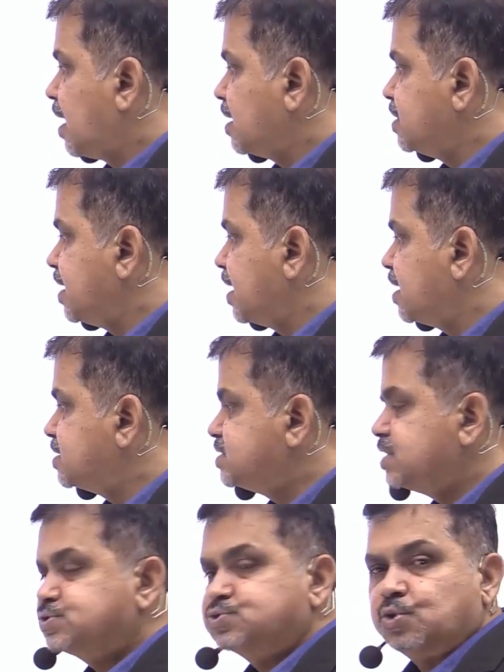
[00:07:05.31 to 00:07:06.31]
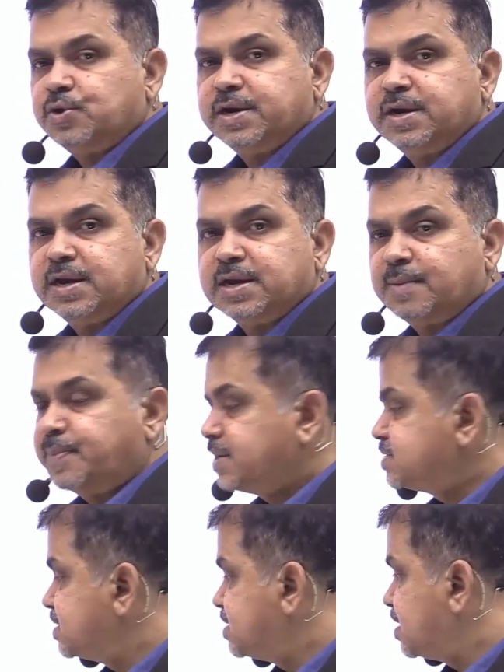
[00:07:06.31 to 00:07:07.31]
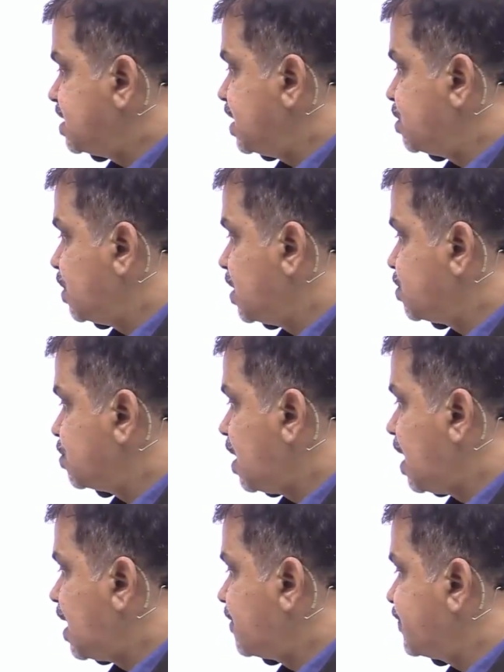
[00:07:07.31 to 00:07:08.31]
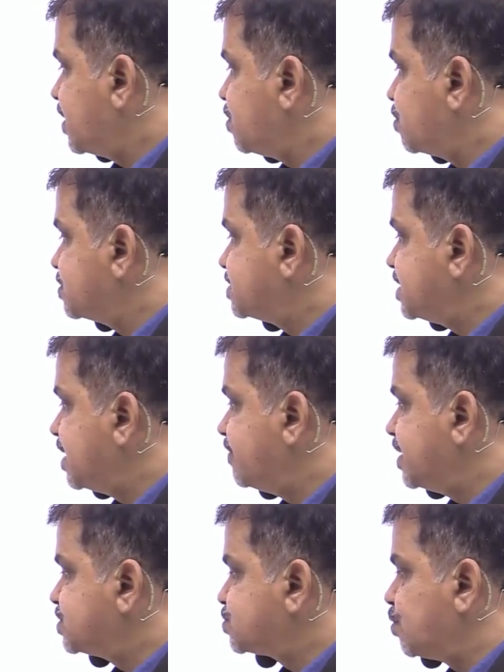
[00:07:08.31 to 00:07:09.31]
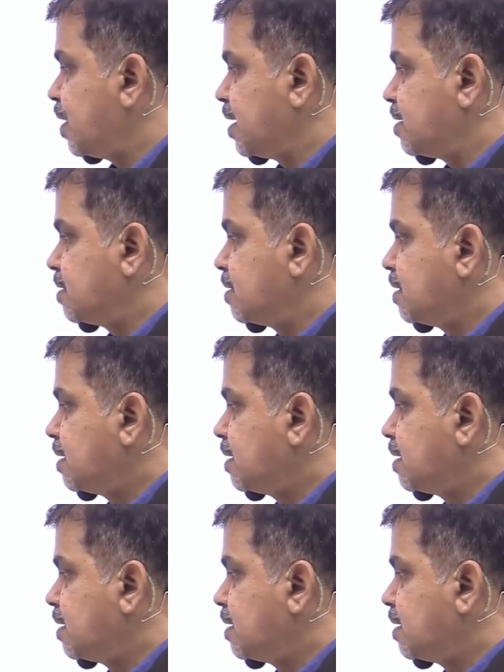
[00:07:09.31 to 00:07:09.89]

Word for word: and the energy stored in a capacitor equal to half into CV square